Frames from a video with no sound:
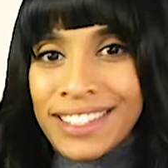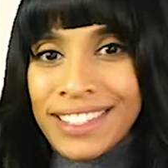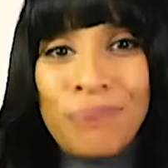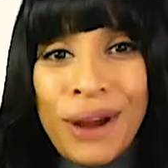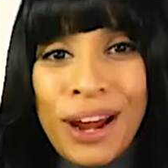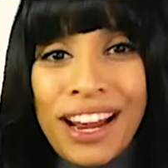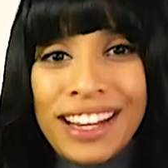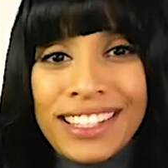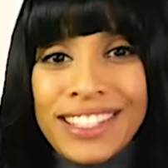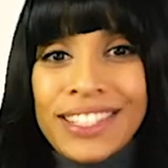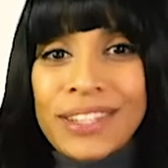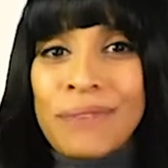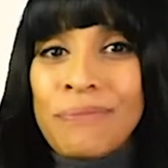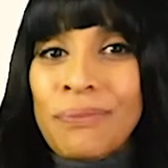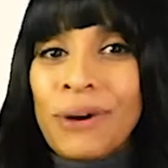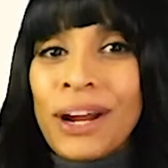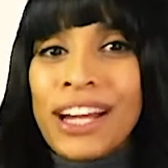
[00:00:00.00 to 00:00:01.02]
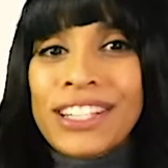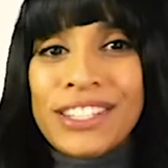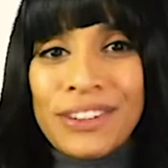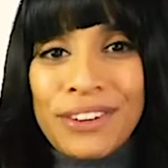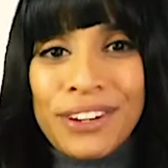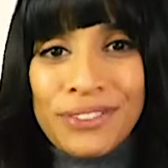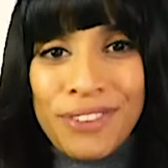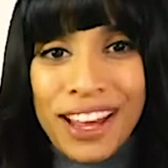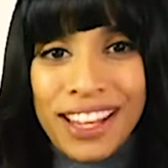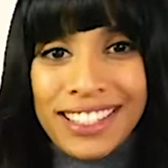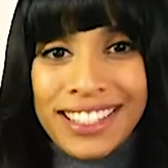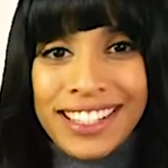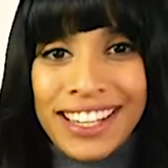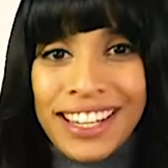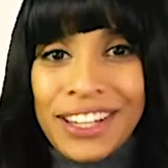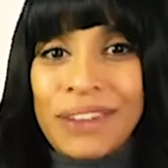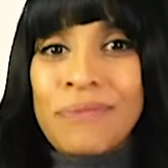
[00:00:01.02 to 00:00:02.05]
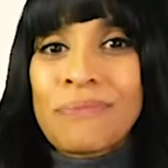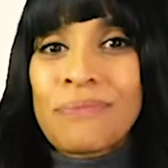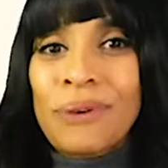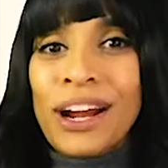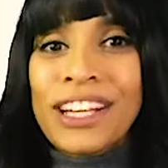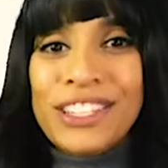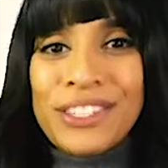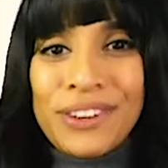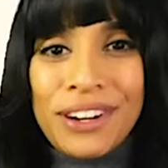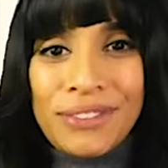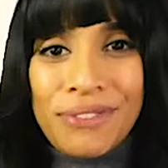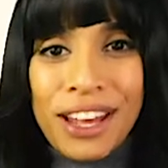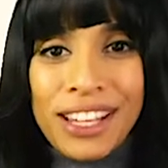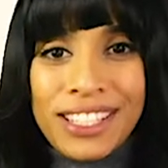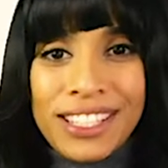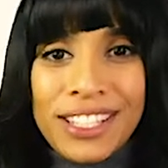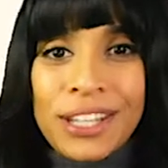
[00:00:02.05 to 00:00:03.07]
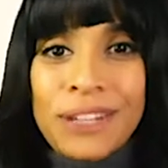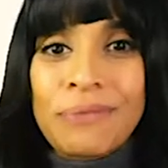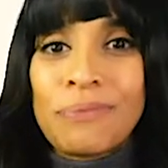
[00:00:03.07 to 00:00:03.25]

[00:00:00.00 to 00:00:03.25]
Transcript: Brands are investing